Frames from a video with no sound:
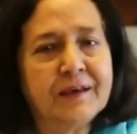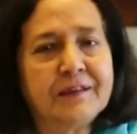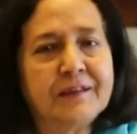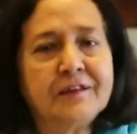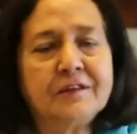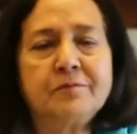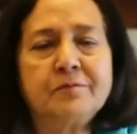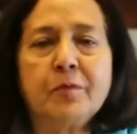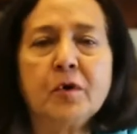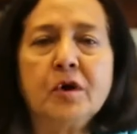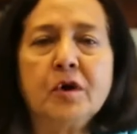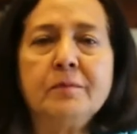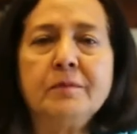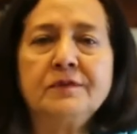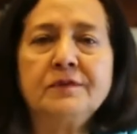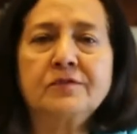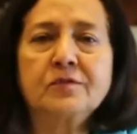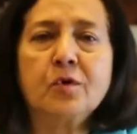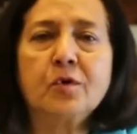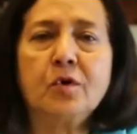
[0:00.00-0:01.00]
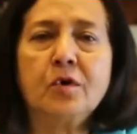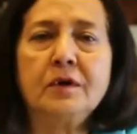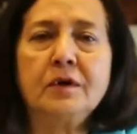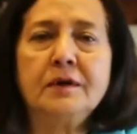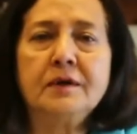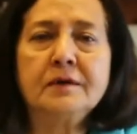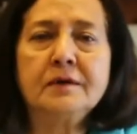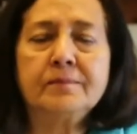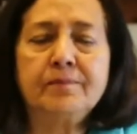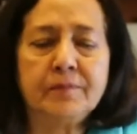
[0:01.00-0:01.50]
This poem is called
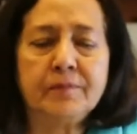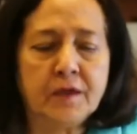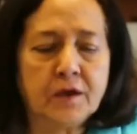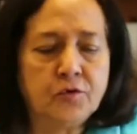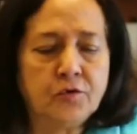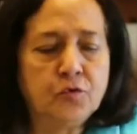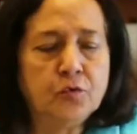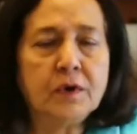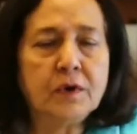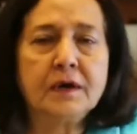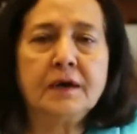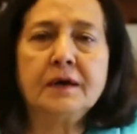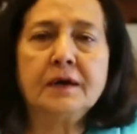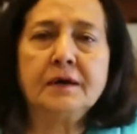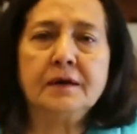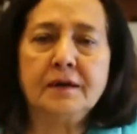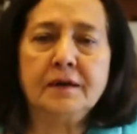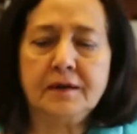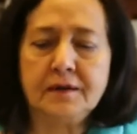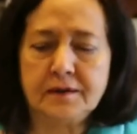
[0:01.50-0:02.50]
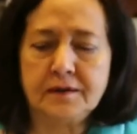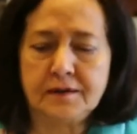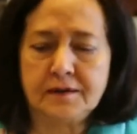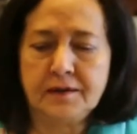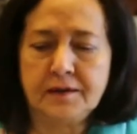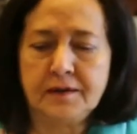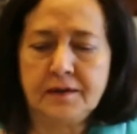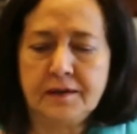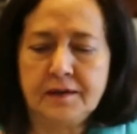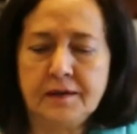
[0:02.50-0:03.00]
To a Girl.
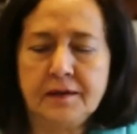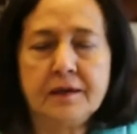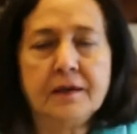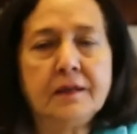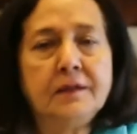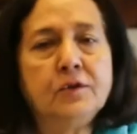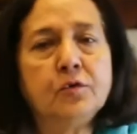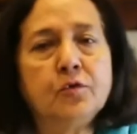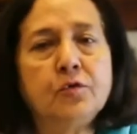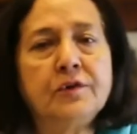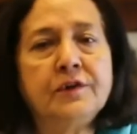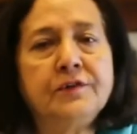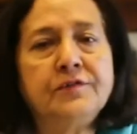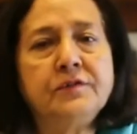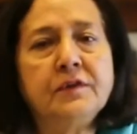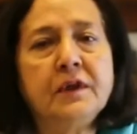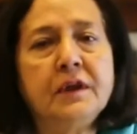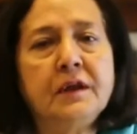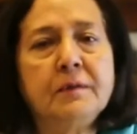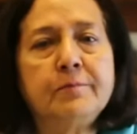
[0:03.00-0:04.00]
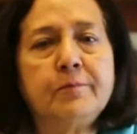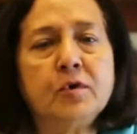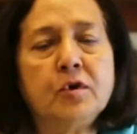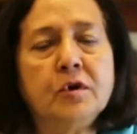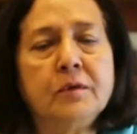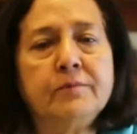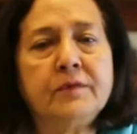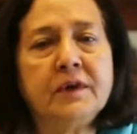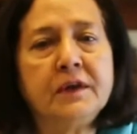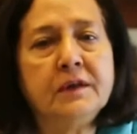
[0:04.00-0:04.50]
The original
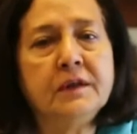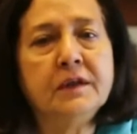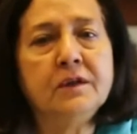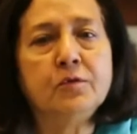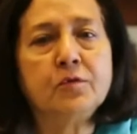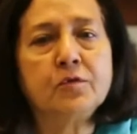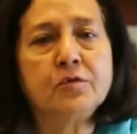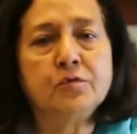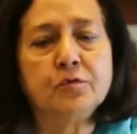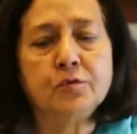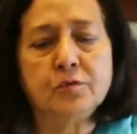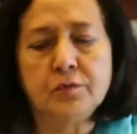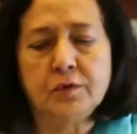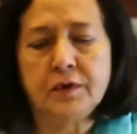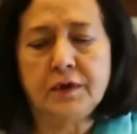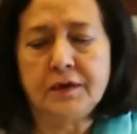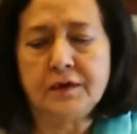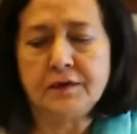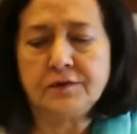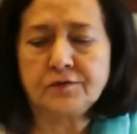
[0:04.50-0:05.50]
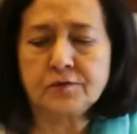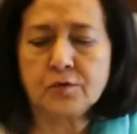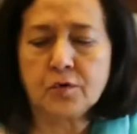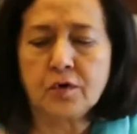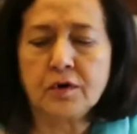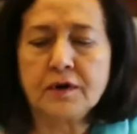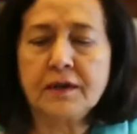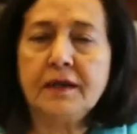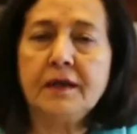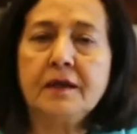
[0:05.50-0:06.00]
poem written in Urdu is
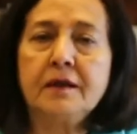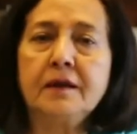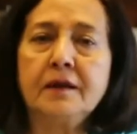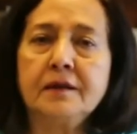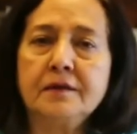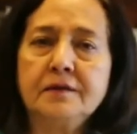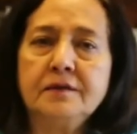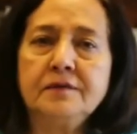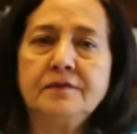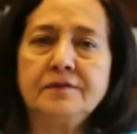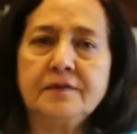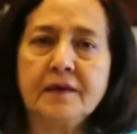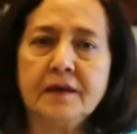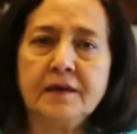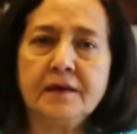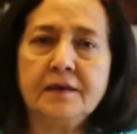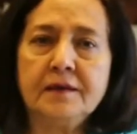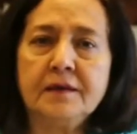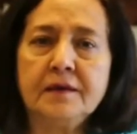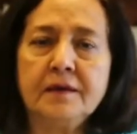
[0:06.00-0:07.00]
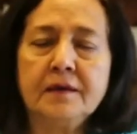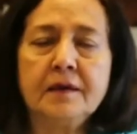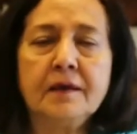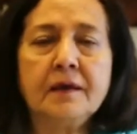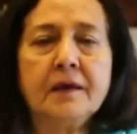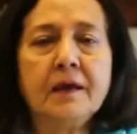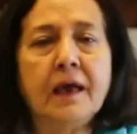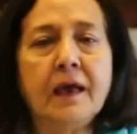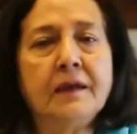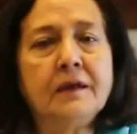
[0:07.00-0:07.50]
called Ek Ladki Se,
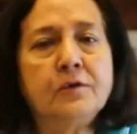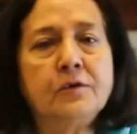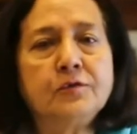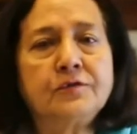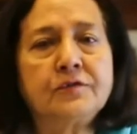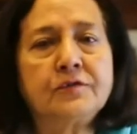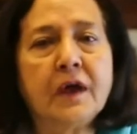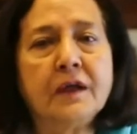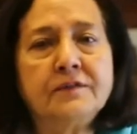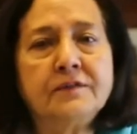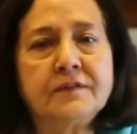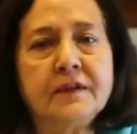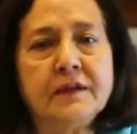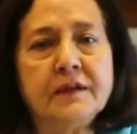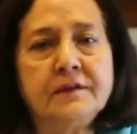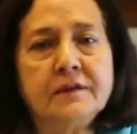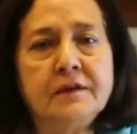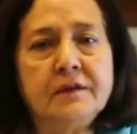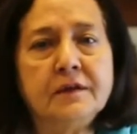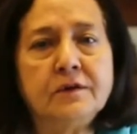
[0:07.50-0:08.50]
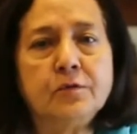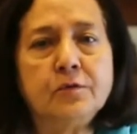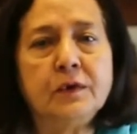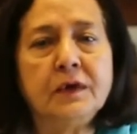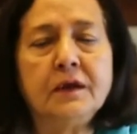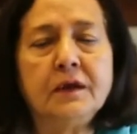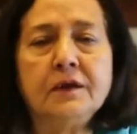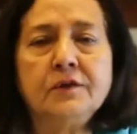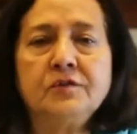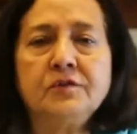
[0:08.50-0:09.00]
and it was translated into
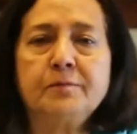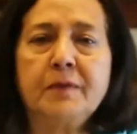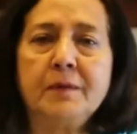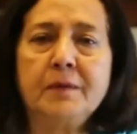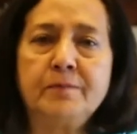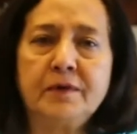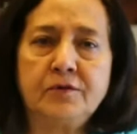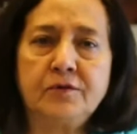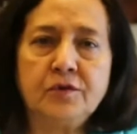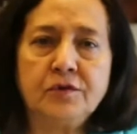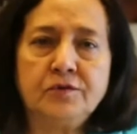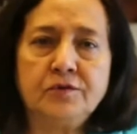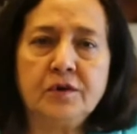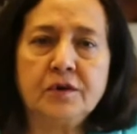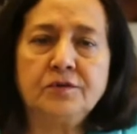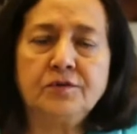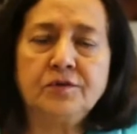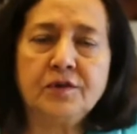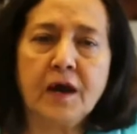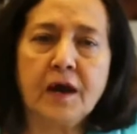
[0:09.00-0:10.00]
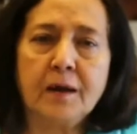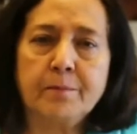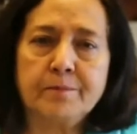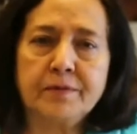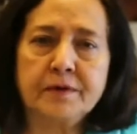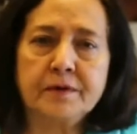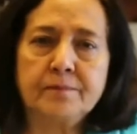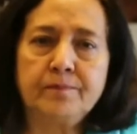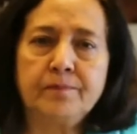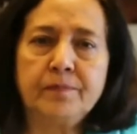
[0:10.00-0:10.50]
English by Patricia Sharpe.
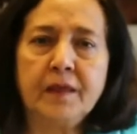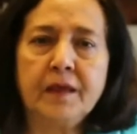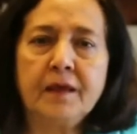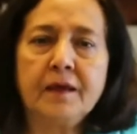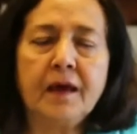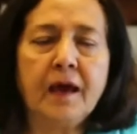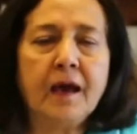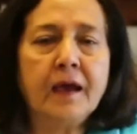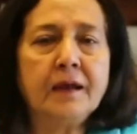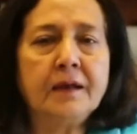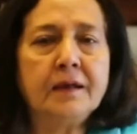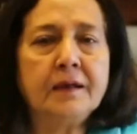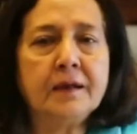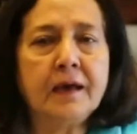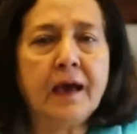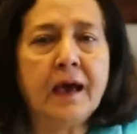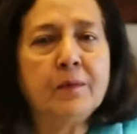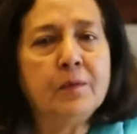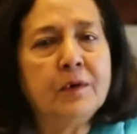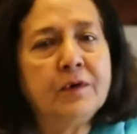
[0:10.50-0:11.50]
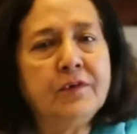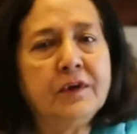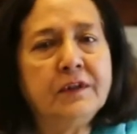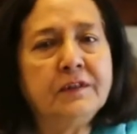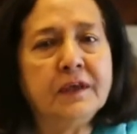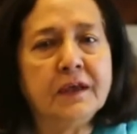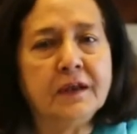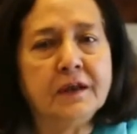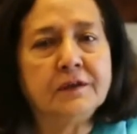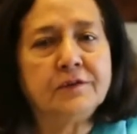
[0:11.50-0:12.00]
I will read
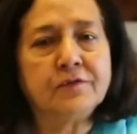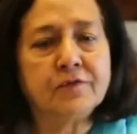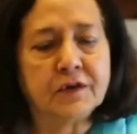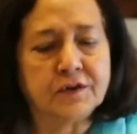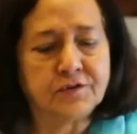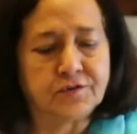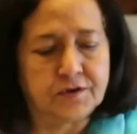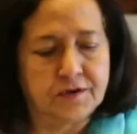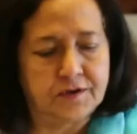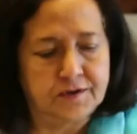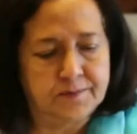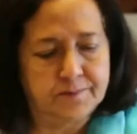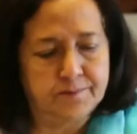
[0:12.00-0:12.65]
the English version.